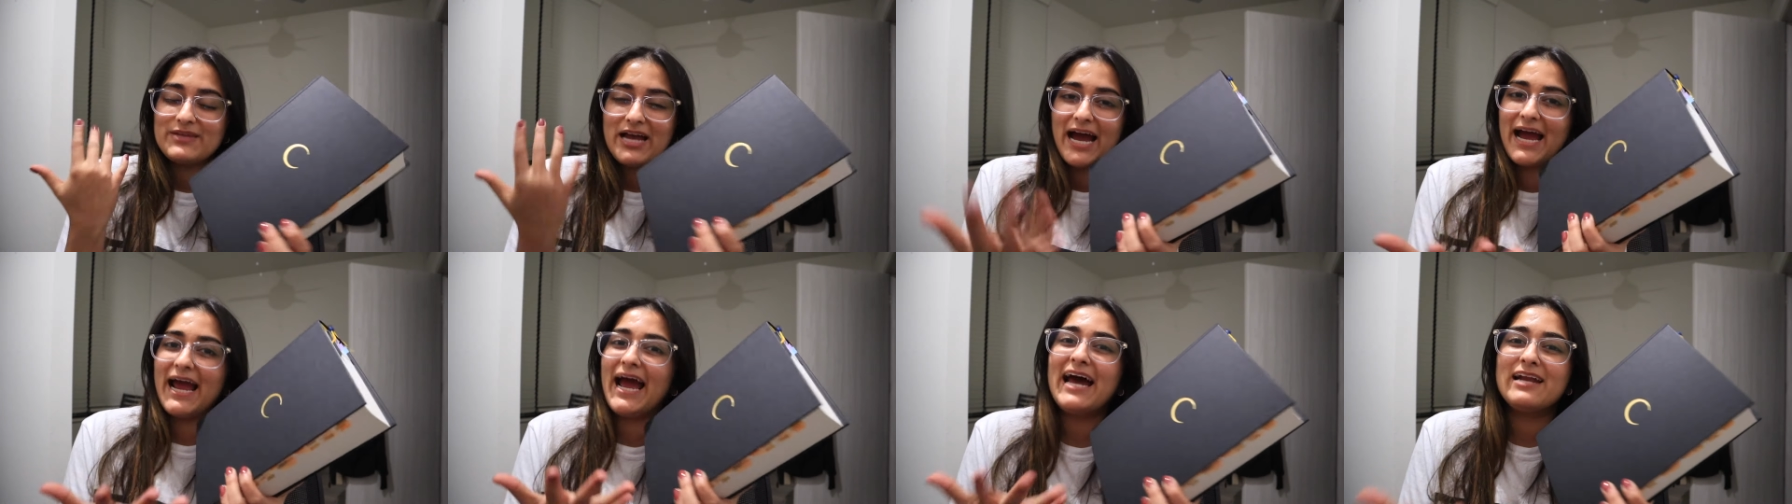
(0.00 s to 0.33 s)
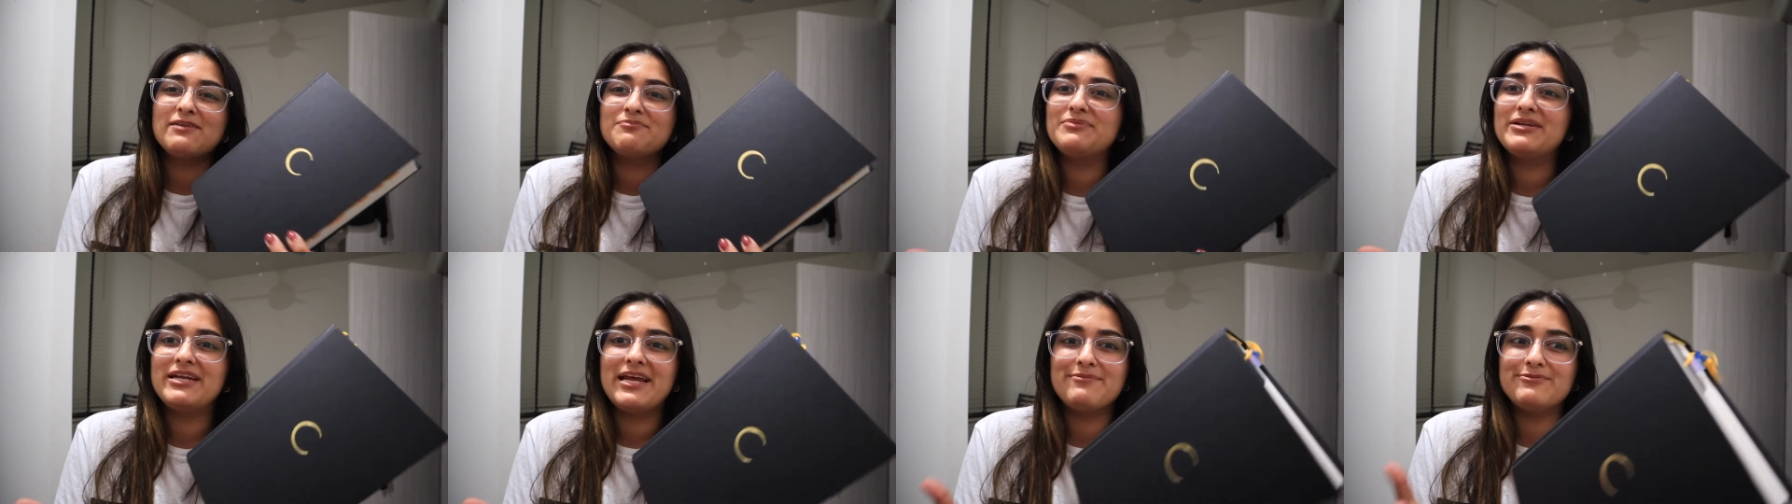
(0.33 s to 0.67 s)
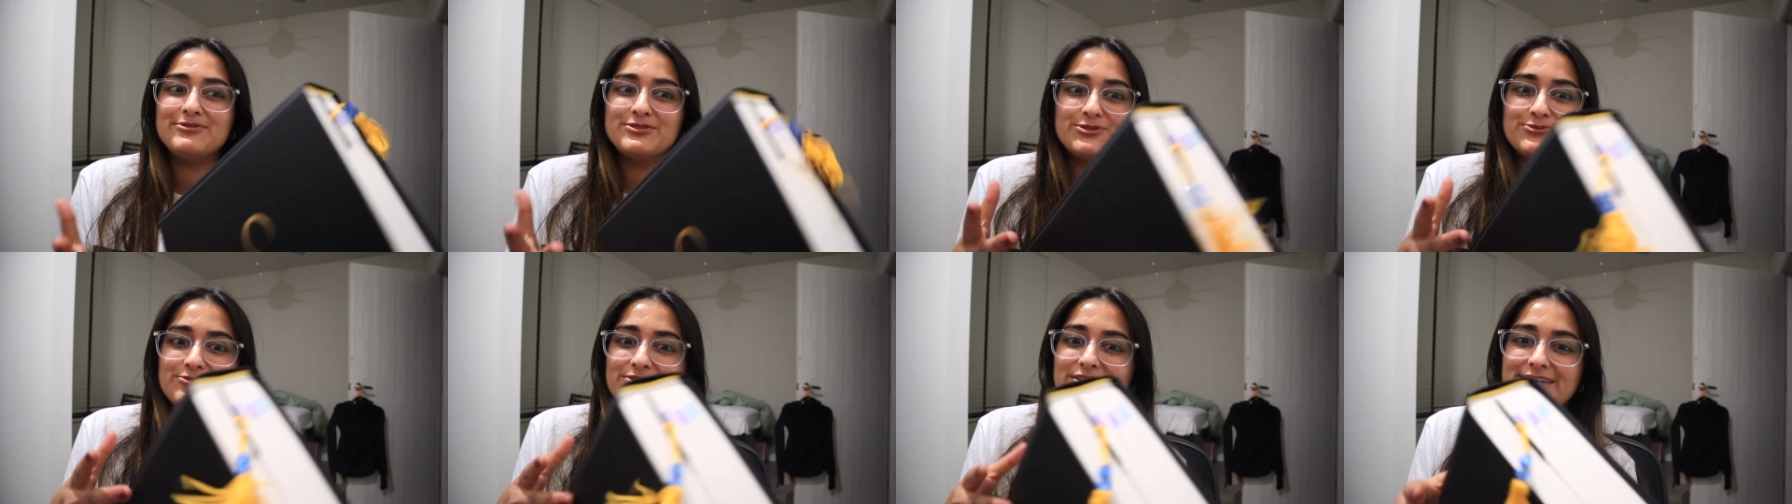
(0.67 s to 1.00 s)
I hadn't been
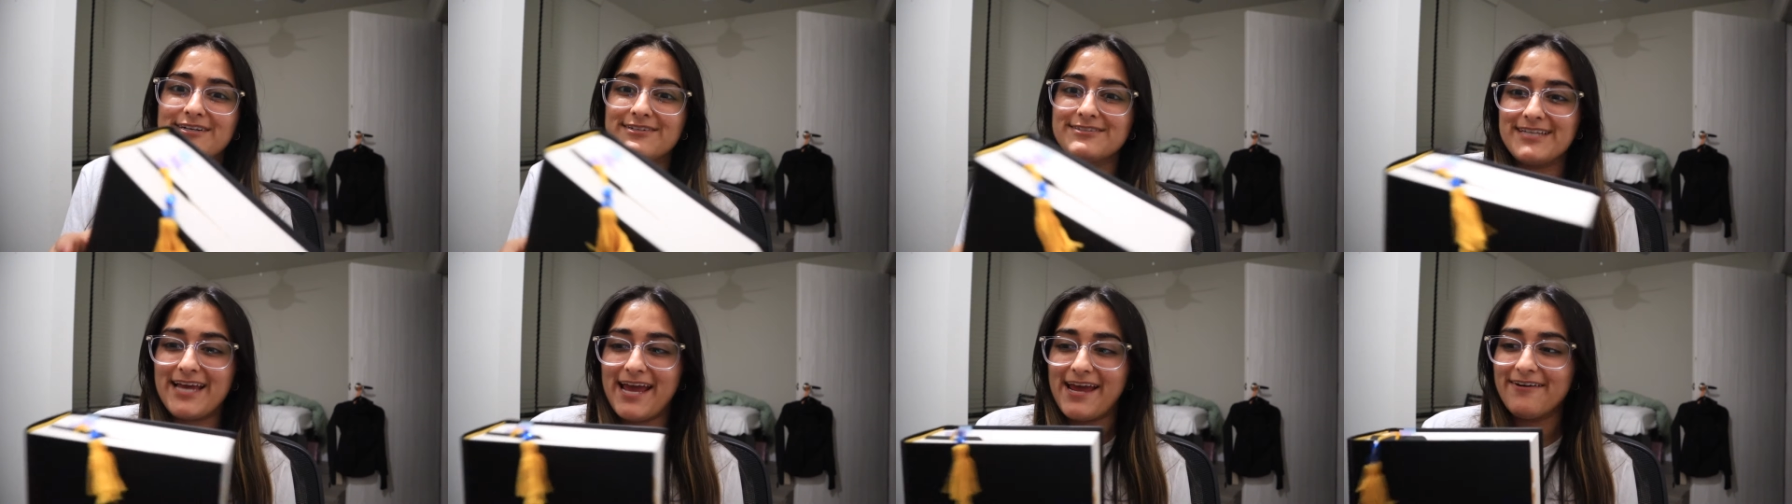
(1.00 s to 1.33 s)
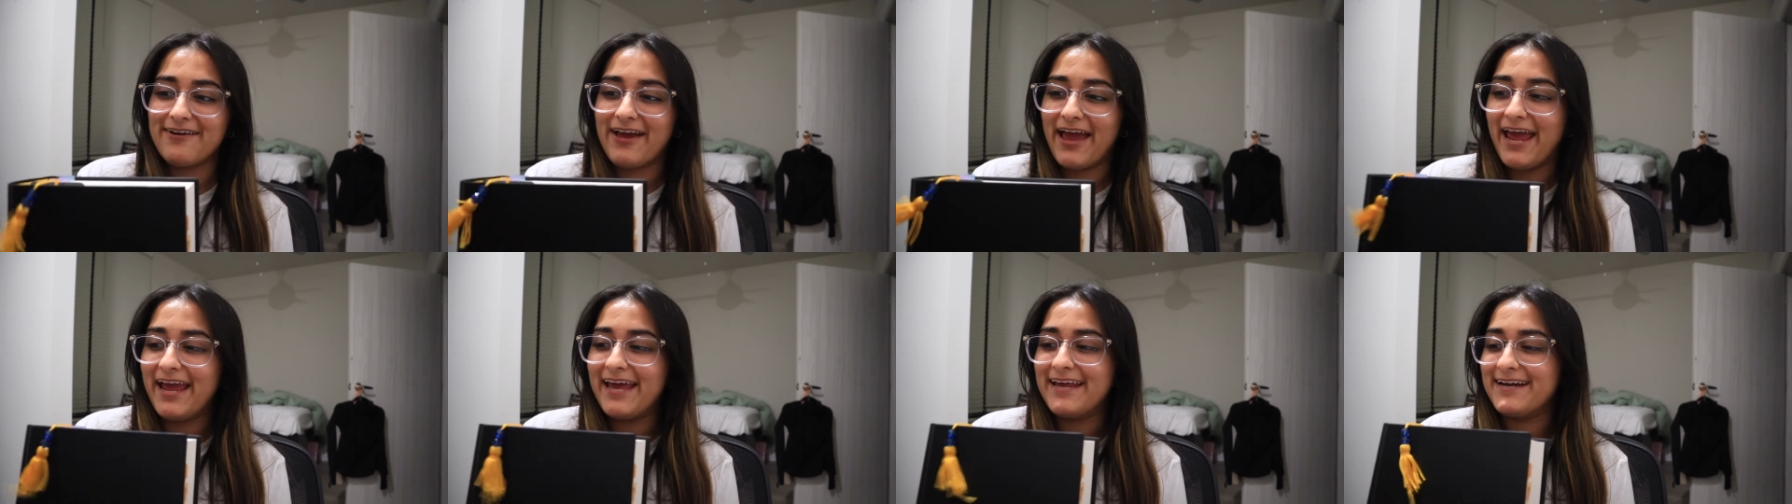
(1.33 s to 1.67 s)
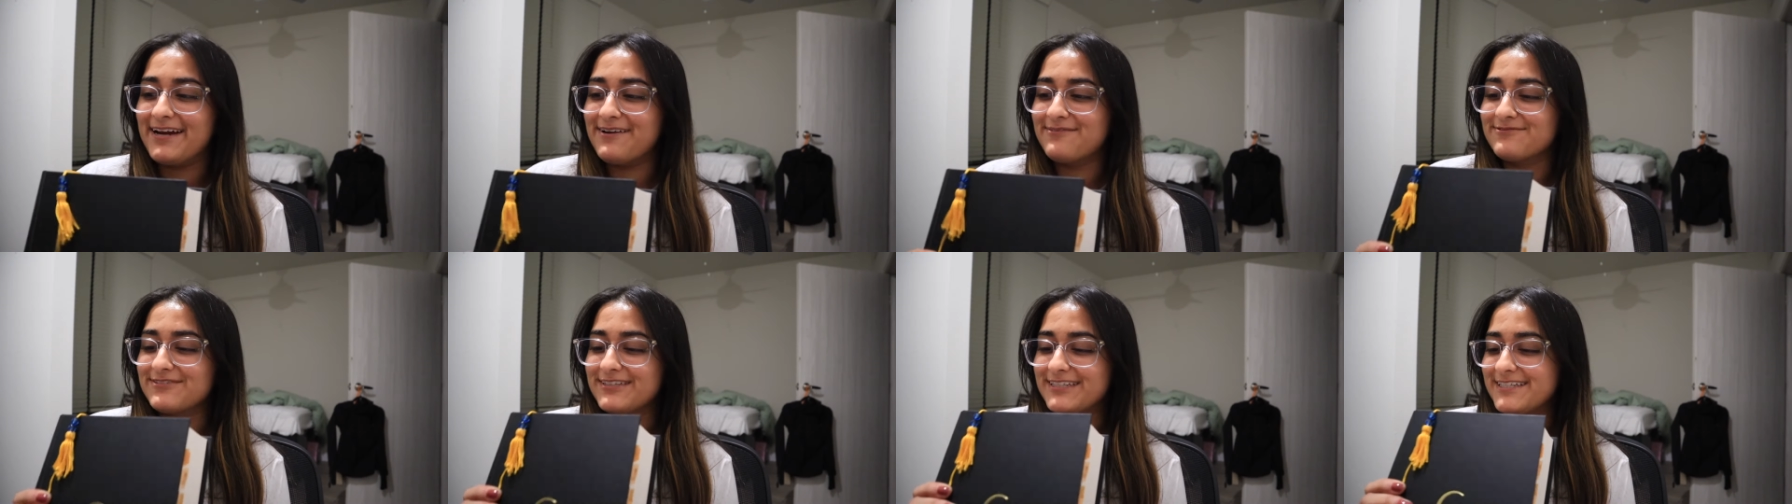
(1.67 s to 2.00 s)
able to read all day, okay? And
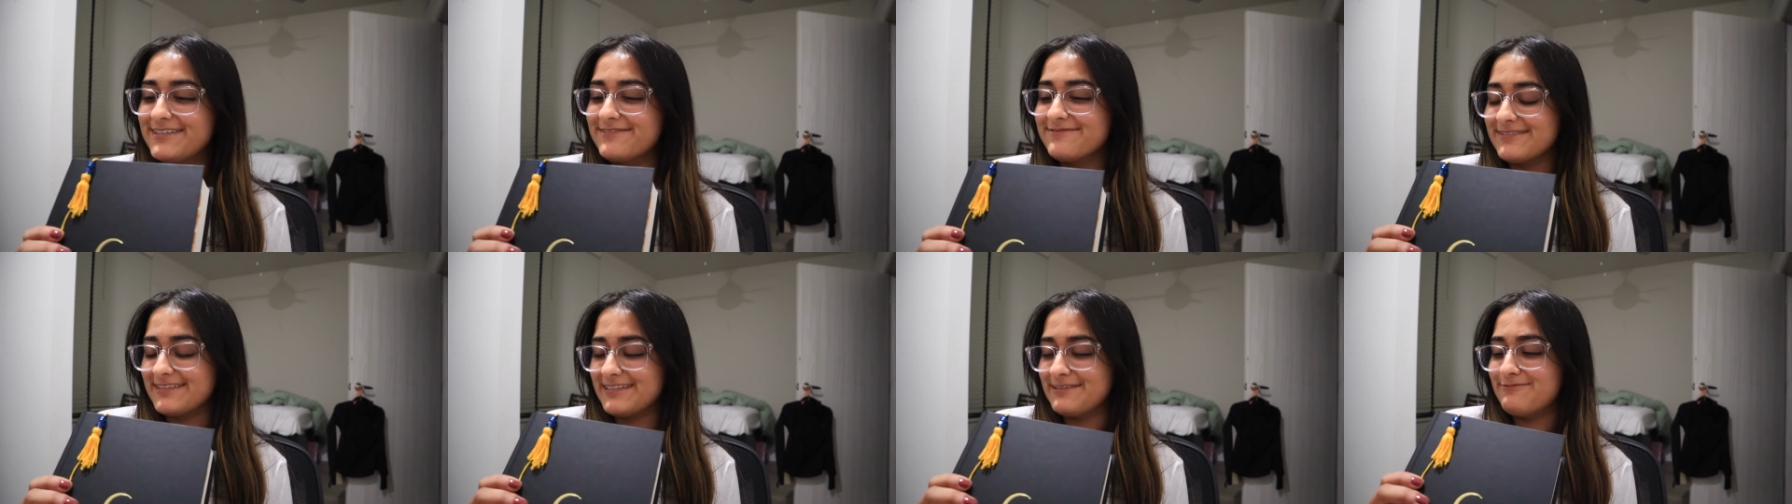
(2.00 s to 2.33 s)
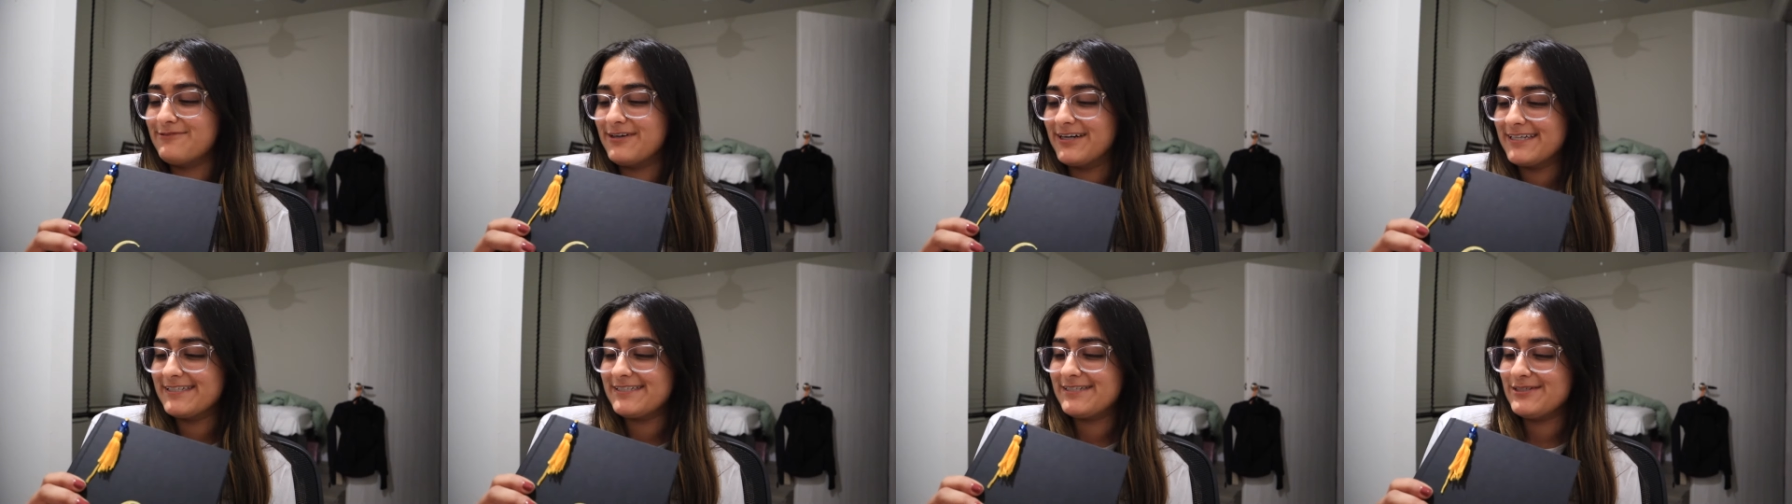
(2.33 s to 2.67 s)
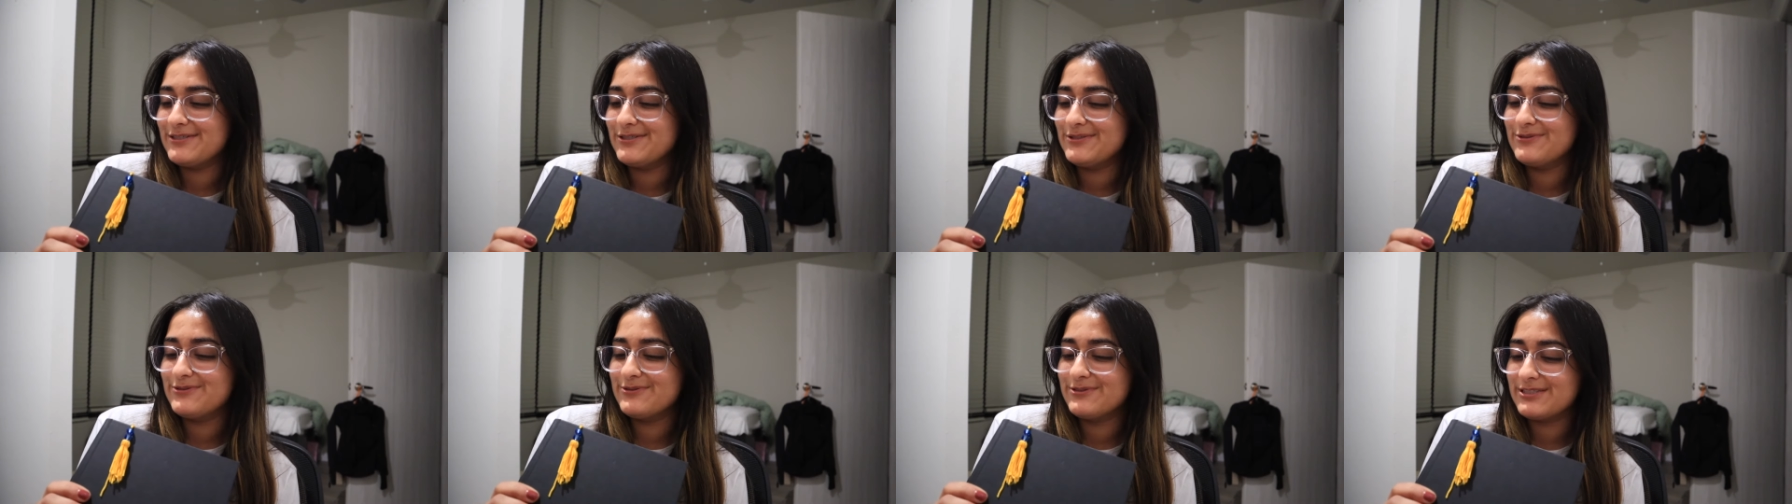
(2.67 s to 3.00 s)
I really, really wanted to.